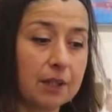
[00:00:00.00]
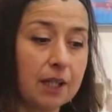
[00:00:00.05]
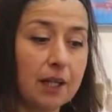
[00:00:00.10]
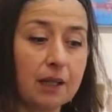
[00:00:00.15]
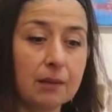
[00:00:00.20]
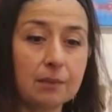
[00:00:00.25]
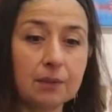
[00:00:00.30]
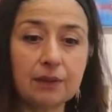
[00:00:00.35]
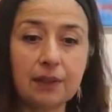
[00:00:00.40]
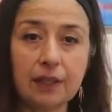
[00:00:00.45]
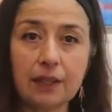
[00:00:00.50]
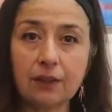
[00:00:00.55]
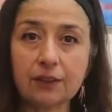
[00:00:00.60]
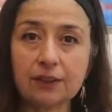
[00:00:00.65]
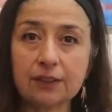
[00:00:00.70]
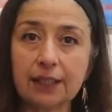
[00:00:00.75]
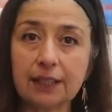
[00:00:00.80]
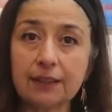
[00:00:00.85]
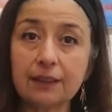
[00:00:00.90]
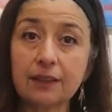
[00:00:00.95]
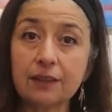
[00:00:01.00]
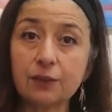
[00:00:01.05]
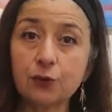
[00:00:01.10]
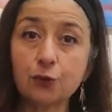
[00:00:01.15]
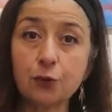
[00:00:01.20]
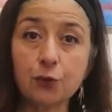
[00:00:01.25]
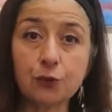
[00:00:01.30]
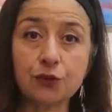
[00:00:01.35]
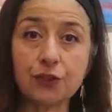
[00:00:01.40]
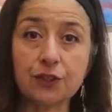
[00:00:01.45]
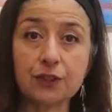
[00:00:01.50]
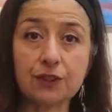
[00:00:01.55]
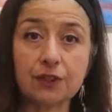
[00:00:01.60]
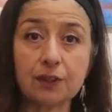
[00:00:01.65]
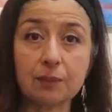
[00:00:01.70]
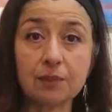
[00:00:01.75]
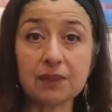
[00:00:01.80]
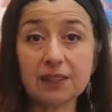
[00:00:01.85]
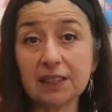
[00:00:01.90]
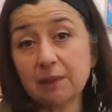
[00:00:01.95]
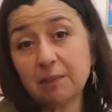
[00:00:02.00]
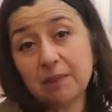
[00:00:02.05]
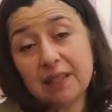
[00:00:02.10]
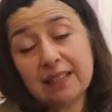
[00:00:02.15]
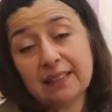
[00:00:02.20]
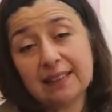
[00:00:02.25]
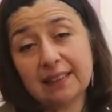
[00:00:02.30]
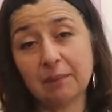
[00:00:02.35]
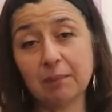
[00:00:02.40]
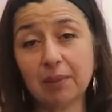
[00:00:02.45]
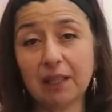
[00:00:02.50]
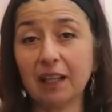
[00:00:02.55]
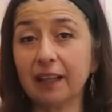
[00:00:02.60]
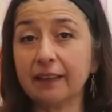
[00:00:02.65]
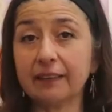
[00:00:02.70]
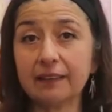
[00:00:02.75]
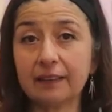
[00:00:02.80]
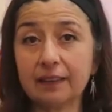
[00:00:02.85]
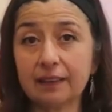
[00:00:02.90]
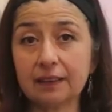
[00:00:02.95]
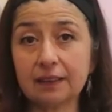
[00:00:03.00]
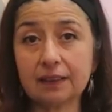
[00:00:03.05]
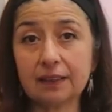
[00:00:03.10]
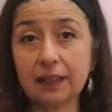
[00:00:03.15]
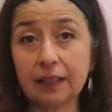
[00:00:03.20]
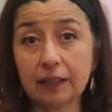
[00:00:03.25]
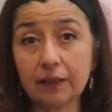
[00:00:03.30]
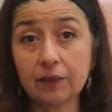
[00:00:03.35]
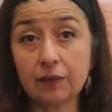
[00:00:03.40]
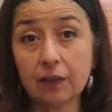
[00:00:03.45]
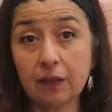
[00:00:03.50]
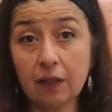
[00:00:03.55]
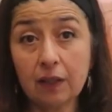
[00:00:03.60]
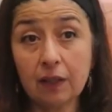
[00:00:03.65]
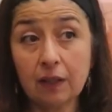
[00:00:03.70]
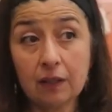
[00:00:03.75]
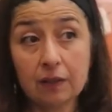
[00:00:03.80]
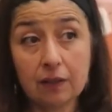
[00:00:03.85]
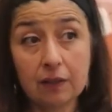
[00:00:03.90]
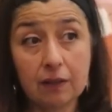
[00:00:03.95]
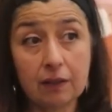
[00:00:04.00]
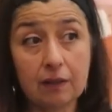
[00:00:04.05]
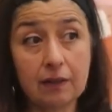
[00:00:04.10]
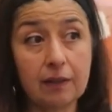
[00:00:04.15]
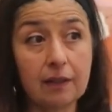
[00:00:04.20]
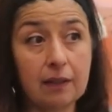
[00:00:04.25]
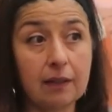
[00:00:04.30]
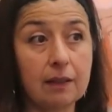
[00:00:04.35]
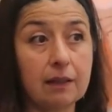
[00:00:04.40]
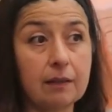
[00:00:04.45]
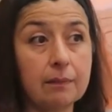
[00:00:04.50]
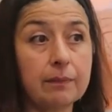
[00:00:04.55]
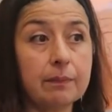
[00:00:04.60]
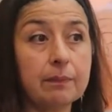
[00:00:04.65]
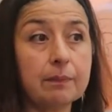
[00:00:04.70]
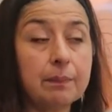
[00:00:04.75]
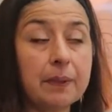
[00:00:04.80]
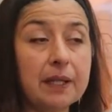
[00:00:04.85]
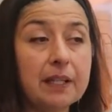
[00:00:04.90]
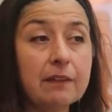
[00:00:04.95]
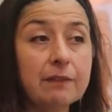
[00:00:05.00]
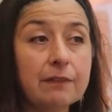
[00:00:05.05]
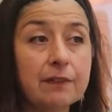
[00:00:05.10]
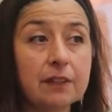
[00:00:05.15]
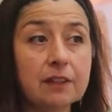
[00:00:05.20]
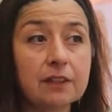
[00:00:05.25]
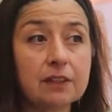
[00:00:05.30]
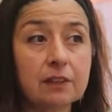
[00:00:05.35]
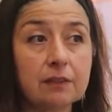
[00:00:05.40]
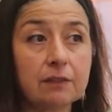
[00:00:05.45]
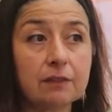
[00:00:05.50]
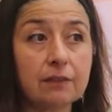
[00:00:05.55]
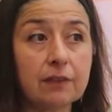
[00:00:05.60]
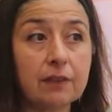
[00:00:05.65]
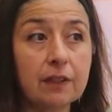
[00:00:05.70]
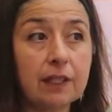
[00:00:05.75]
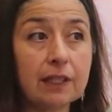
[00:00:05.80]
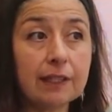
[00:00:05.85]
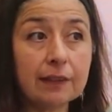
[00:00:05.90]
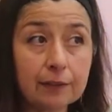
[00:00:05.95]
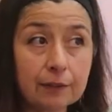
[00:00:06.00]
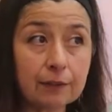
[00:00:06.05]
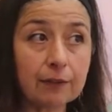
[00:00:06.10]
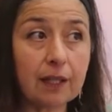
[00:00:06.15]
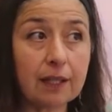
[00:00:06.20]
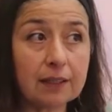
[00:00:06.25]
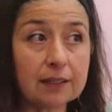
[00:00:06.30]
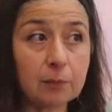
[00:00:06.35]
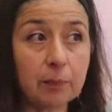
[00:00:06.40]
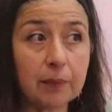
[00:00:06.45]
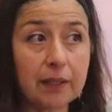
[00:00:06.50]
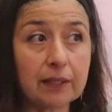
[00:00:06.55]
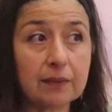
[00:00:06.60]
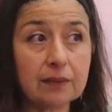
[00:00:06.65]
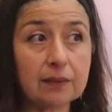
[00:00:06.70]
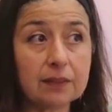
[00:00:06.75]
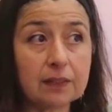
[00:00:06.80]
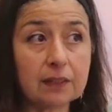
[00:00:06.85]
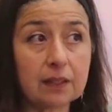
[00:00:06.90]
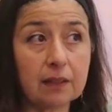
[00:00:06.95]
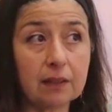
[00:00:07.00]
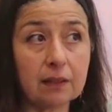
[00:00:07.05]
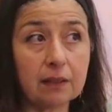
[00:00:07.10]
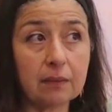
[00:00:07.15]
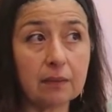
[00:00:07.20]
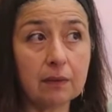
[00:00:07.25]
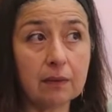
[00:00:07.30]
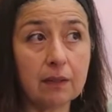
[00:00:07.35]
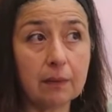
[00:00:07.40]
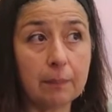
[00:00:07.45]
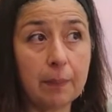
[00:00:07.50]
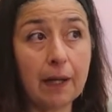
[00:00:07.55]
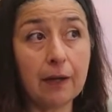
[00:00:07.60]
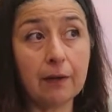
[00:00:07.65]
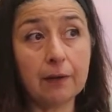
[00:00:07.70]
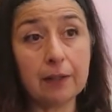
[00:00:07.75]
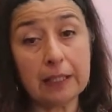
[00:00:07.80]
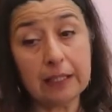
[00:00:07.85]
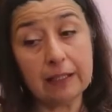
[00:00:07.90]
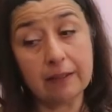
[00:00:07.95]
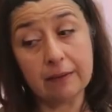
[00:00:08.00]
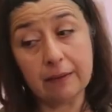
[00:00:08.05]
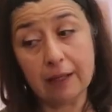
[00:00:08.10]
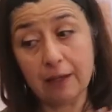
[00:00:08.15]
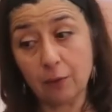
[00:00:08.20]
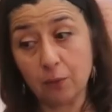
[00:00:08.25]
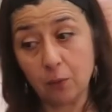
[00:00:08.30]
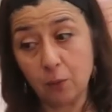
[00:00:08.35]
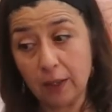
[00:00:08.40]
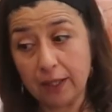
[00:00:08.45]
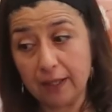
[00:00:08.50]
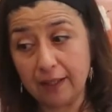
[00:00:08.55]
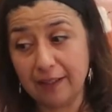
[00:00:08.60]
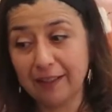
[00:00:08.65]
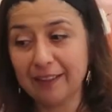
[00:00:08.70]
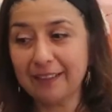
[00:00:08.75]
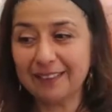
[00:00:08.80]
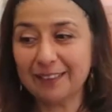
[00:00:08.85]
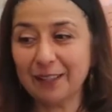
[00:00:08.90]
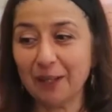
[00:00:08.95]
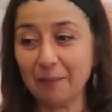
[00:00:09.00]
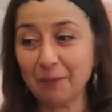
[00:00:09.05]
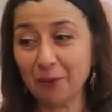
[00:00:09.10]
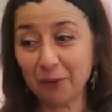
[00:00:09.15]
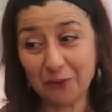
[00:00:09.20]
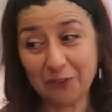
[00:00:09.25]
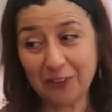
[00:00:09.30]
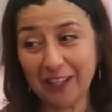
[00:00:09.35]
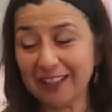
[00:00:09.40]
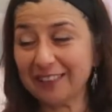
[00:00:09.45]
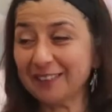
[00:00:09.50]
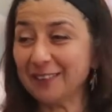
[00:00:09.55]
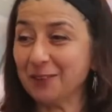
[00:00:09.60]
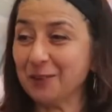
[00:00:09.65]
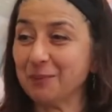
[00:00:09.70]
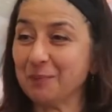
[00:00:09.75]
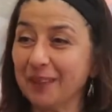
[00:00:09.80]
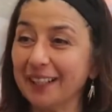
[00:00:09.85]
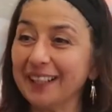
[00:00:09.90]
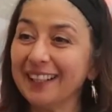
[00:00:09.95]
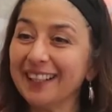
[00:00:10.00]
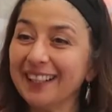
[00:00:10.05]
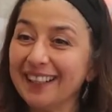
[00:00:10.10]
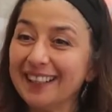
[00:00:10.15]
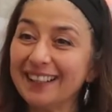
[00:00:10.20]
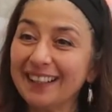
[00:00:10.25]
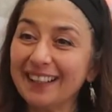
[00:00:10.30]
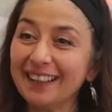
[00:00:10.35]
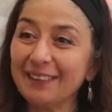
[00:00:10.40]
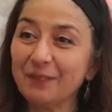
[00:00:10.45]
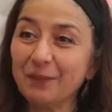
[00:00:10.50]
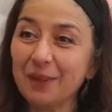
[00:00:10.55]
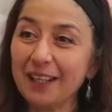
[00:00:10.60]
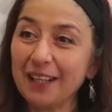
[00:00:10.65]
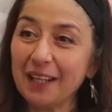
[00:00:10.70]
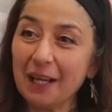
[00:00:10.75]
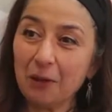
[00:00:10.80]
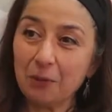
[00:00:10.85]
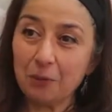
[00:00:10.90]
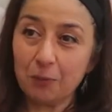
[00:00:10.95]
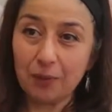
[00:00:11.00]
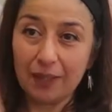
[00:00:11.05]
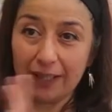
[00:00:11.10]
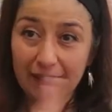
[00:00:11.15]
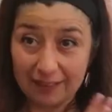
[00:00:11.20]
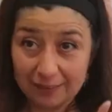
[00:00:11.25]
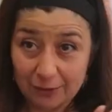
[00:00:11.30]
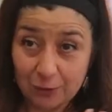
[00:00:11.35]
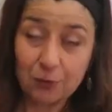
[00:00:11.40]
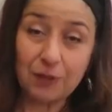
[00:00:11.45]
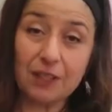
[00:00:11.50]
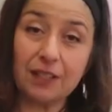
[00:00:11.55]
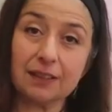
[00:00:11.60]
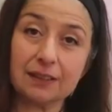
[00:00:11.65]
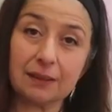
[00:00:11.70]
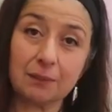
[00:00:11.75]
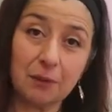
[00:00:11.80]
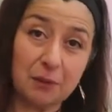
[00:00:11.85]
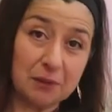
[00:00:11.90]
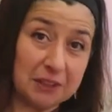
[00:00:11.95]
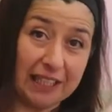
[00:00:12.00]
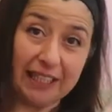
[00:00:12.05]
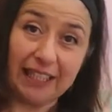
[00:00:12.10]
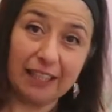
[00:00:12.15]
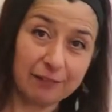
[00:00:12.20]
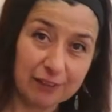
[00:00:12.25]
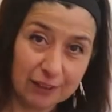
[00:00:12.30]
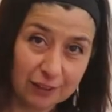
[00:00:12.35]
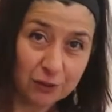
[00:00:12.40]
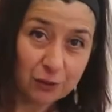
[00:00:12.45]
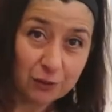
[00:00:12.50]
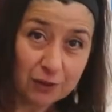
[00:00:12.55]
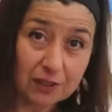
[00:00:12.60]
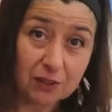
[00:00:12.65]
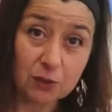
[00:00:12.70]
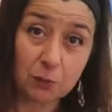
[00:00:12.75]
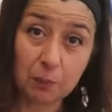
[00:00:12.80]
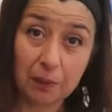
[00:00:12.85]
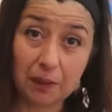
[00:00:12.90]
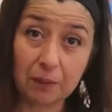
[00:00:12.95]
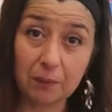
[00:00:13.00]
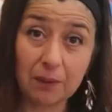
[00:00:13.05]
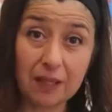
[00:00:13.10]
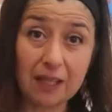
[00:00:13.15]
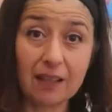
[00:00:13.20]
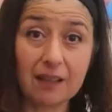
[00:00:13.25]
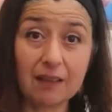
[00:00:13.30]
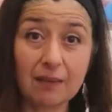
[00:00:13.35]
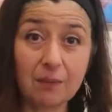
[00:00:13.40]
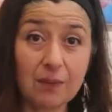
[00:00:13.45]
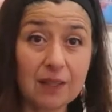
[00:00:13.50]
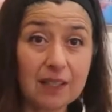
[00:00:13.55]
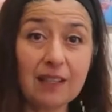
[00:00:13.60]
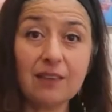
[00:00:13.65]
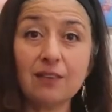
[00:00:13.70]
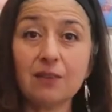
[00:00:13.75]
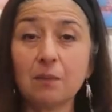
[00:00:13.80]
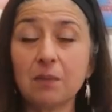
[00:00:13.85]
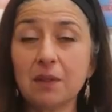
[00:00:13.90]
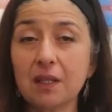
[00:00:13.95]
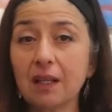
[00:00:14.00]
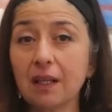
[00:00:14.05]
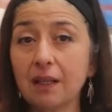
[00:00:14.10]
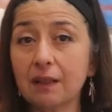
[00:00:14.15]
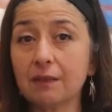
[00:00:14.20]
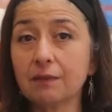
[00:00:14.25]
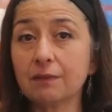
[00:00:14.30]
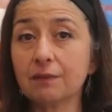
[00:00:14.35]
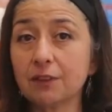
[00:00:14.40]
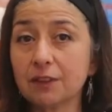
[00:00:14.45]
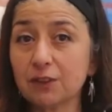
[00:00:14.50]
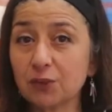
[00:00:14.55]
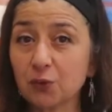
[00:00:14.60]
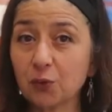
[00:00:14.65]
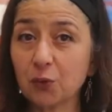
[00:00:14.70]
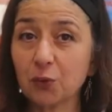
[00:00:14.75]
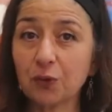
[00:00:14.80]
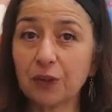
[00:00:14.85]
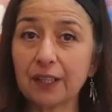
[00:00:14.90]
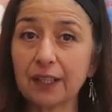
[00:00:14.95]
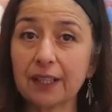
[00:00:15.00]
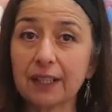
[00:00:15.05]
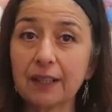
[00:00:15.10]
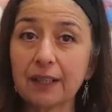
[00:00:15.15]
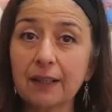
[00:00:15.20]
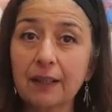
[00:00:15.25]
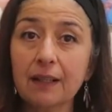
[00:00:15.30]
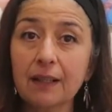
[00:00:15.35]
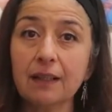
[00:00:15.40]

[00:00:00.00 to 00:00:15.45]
carbon dioxide in its root system. It's an amazing plant. The benefits of eelgrass beds apparently outweigh, I'm not a scientist, but they way outweigh trees. I'm not saying get rid of trees, but we need to be kind of restoring